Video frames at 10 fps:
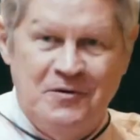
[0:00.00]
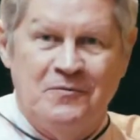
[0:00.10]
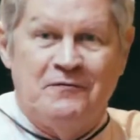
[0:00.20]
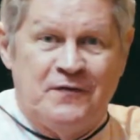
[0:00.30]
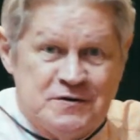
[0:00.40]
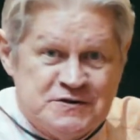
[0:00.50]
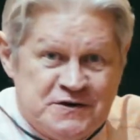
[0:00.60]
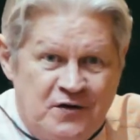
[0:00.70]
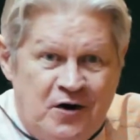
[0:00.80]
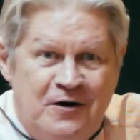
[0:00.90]
Well, first
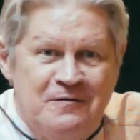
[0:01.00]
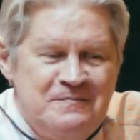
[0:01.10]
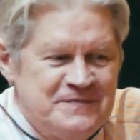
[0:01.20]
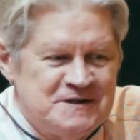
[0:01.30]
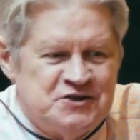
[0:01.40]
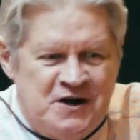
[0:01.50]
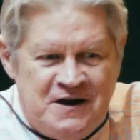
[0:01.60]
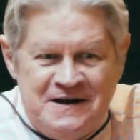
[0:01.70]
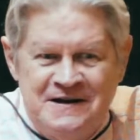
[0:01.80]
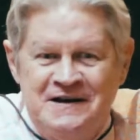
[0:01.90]
of all,
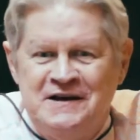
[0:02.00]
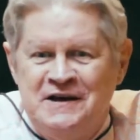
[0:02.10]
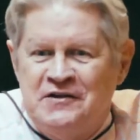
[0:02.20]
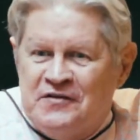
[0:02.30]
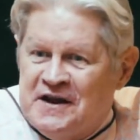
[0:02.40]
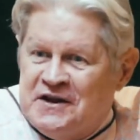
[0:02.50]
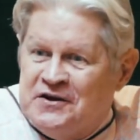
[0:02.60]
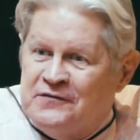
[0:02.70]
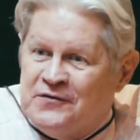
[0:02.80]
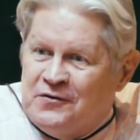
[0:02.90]
Chuck, thank
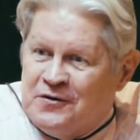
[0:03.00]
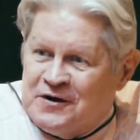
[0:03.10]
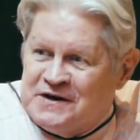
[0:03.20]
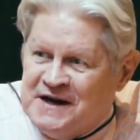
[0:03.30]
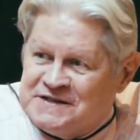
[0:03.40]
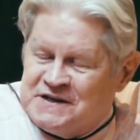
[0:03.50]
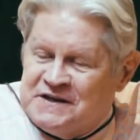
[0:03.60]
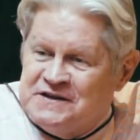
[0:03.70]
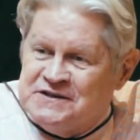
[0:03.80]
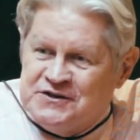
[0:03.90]
you for organizing
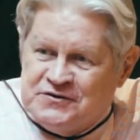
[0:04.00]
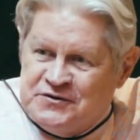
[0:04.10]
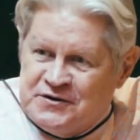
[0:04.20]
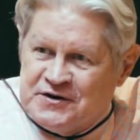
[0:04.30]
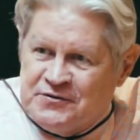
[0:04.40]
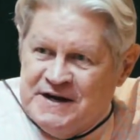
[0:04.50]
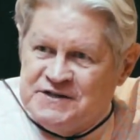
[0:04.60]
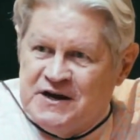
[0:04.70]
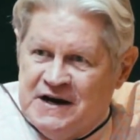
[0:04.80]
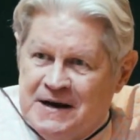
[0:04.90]
this. You're doing a great
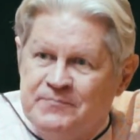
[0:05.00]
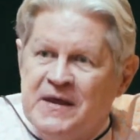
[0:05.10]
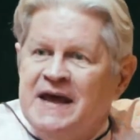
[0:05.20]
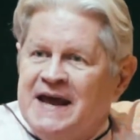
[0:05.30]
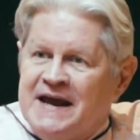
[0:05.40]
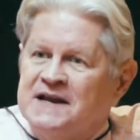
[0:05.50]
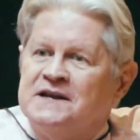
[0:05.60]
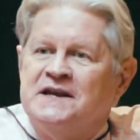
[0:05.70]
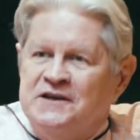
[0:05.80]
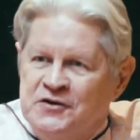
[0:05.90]
job, and
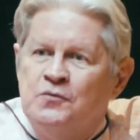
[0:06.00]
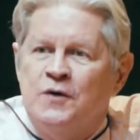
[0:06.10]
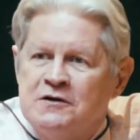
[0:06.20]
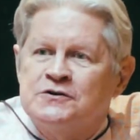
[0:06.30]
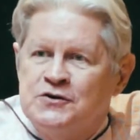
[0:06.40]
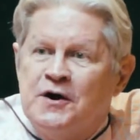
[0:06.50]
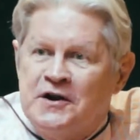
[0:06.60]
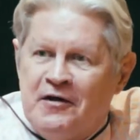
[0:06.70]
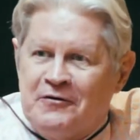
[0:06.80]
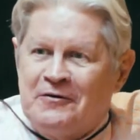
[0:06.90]
you will do
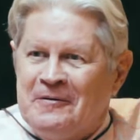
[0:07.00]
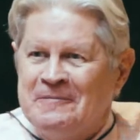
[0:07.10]
another.